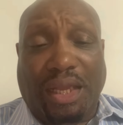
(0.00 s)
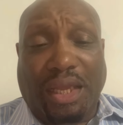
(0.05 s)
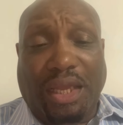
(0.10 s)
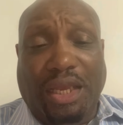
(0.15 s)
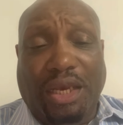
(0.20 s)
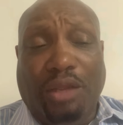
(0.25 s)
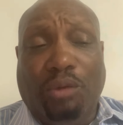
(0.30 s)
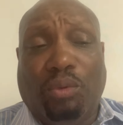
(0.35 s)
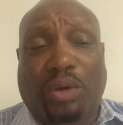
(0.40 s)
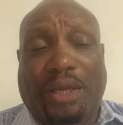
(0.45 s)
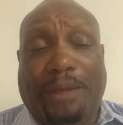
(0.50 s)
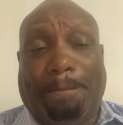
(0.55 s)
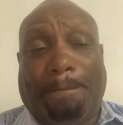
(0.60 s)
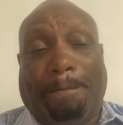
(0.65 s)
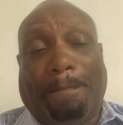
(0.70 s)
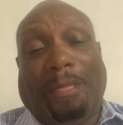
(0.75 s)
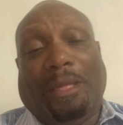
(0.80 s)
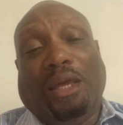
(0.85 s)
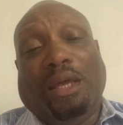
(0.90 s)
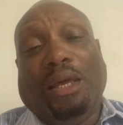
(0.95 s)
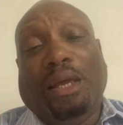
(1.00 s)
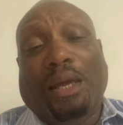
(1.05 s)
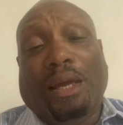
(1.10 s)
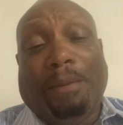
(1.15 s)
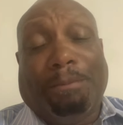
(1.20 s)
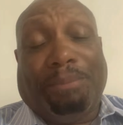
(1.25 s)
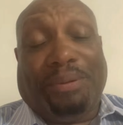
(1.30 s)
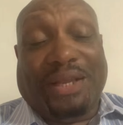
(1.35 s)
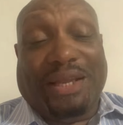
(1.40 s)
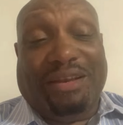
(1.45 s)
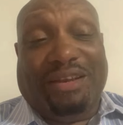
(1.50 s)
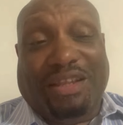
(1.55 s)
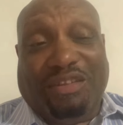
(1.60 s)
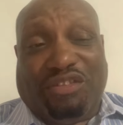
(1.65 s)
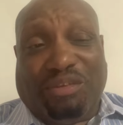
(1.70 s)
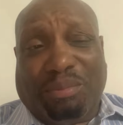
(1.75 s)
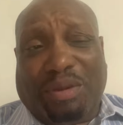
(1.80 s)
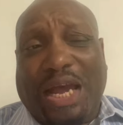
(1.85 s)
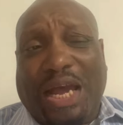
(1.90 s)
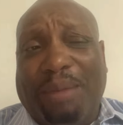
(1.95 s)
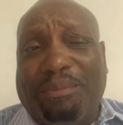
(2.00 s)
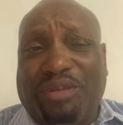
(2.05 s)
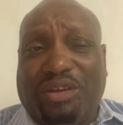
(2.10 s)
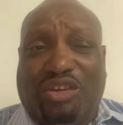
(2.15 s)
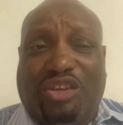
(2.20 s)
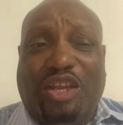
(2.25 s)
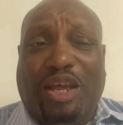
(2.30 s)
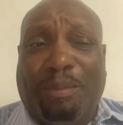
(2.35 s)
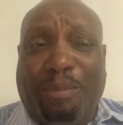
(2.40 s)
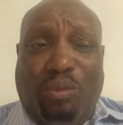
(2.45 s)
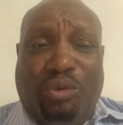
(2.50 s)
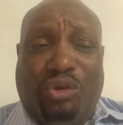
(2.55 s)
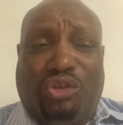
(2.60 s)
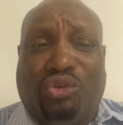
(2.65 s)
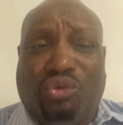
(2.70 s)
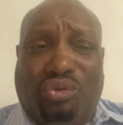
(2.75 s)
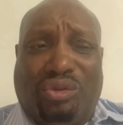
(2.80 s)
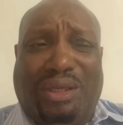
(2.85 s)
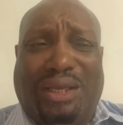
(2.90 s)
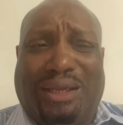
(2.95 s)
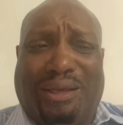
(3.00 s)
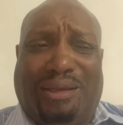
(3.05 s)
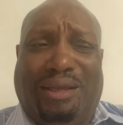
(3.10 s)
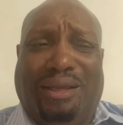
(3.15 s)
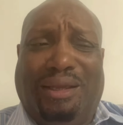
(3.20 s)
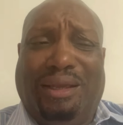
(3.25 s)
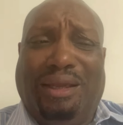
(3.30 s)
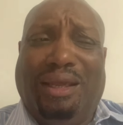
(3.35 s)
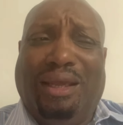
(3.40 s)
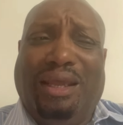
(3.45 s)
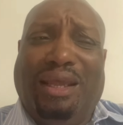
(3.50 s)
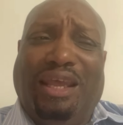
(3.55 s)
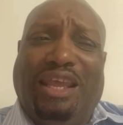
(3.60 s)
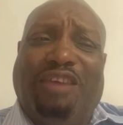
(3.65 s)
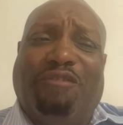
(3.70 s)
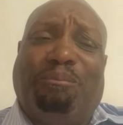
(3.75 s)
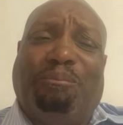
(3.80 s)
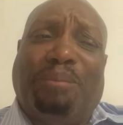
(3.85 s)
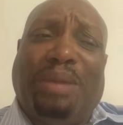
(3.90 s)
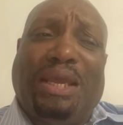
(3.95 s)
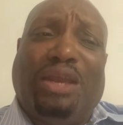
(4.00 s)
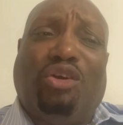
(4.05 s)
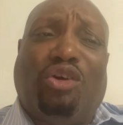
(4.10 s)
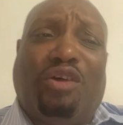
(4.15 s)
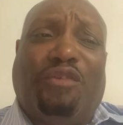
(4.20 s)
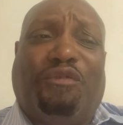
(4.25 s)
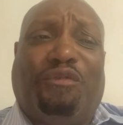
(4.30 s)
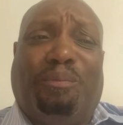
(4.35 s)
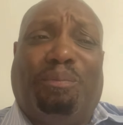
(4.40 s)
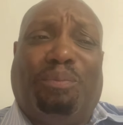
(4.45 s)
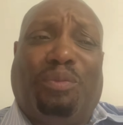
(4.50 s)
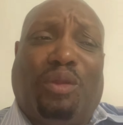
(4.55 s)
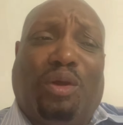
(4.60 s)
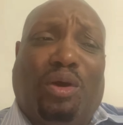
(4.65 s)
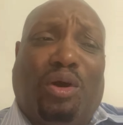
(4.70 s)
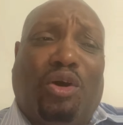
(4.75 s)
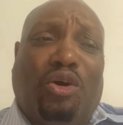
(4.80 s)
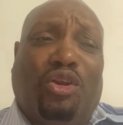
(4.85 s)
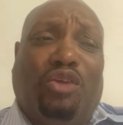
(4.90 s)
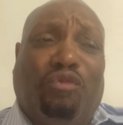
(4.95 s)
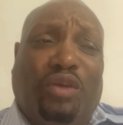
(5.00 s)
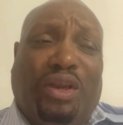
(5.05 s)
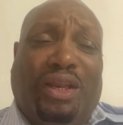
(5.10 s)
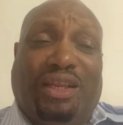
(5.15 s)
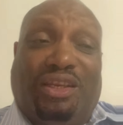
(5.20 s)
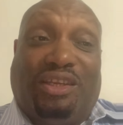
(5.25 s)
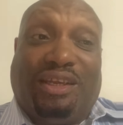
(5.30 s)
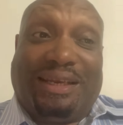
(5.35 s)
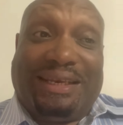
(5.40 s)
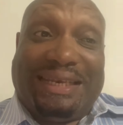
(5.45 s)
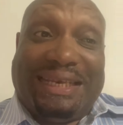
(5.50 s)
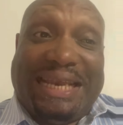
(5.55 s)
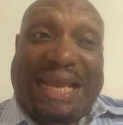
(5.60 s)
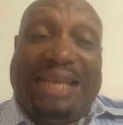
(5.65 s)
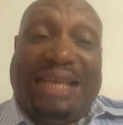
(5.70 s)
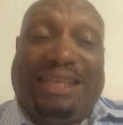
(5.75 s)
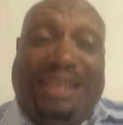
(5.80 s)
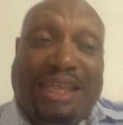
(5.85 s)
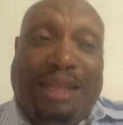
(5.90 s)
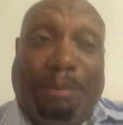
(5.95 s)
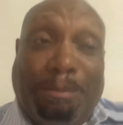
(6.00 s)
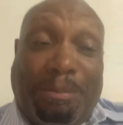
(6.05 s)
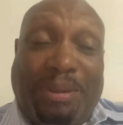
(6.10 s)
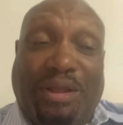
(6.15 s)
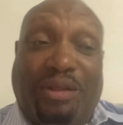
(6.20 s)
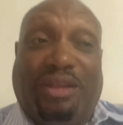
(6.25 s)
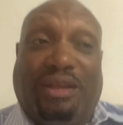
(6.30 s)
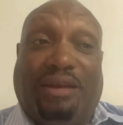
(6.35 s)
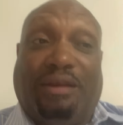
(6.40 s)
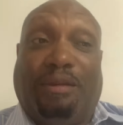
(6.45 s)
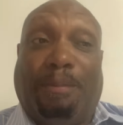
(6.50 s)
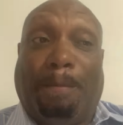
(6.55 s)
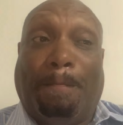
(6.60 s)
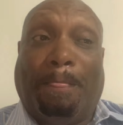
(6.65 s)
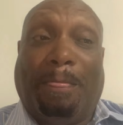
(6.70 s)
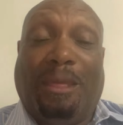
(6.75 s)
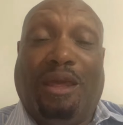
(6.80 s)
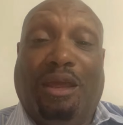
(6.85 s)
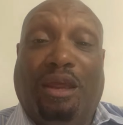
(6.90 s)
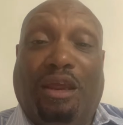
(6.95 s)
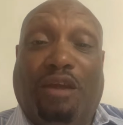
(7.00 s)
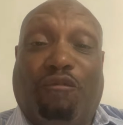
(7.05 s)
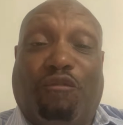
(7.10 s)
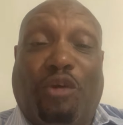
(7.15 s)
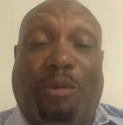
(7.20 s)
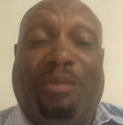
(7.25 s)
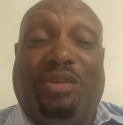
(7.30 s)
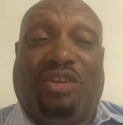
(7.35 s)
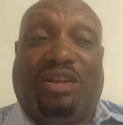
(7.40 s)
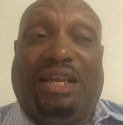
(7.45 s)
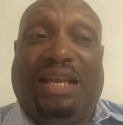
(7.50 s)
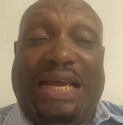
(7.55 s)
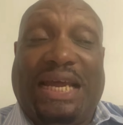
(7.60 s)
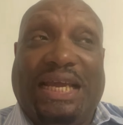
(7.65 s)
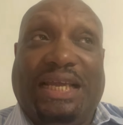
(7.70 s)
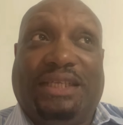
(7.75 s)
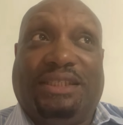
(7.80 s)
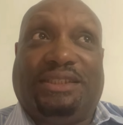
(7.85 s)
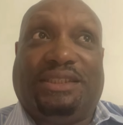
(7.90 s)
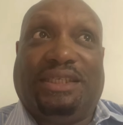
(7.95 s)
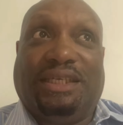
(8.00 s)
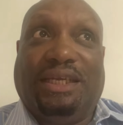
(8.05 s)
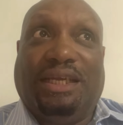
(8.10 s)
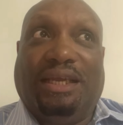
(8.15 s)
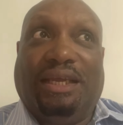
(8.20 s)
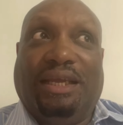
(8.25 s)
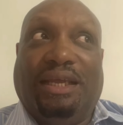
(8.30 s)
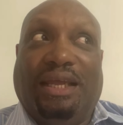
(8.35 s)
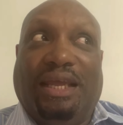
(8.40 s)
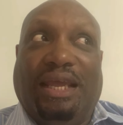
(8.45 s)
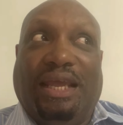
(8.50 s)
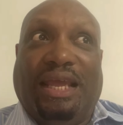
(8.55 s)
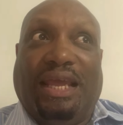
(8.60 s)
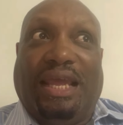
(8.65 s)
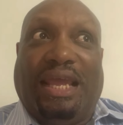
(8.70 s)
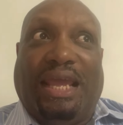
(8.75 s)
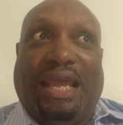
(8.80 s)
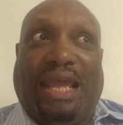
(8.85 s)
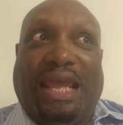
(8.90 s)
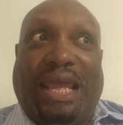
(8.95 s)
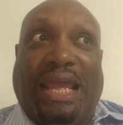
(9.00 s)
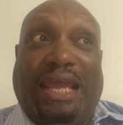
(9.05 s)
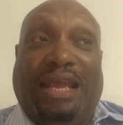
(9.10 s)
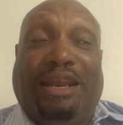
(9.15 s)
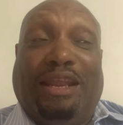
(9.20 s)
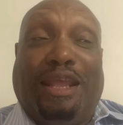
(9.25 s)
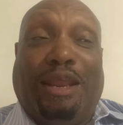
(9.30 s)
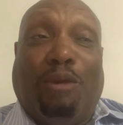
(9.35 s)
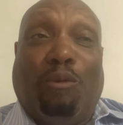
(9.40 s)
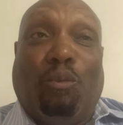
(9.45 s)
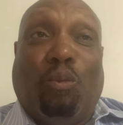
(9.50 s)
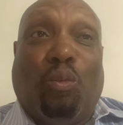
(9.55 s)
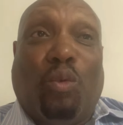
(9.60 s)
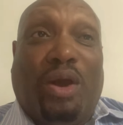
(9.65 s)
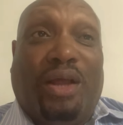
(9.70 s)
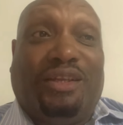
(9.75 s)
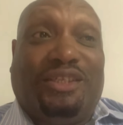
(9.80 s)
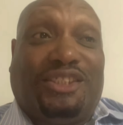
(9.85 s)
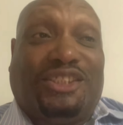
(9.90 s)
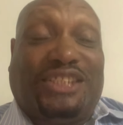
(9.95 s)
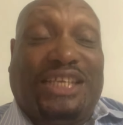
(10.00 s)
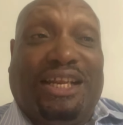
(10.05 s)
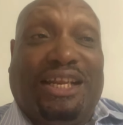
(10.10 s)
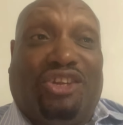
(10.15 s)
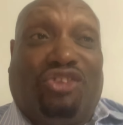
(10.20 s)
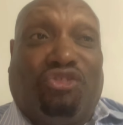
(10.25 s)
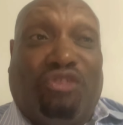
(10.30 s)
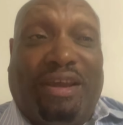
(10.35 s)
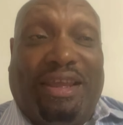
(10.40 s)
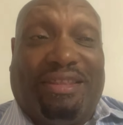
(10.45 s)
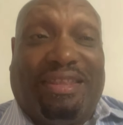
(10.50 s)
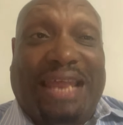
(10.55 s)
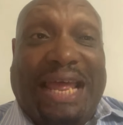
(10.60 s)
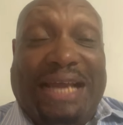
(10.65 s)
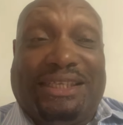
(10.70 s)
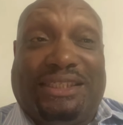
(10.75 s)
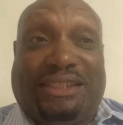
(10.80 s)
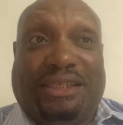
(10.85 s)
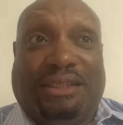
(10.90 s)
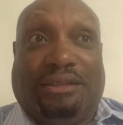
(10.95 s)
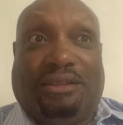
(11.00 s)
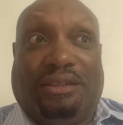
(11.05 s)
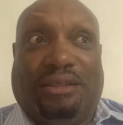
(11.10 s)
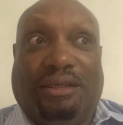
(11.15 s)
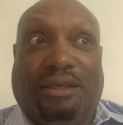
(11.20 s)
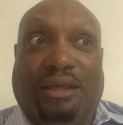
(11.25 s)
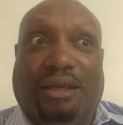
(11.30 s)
Anyway, please leave some comments and tell me what you think. If Madoff only really took $19 billion from his clients, and in one set of transactions,